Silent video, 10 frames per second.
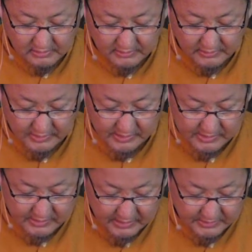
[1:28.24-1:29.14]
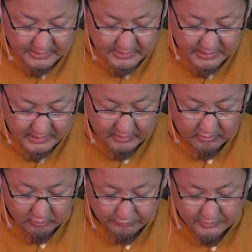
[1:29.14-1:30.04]
there is nothing kind
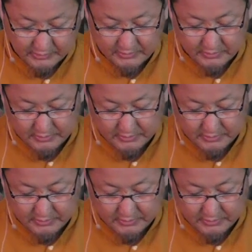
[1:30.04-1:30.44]
of the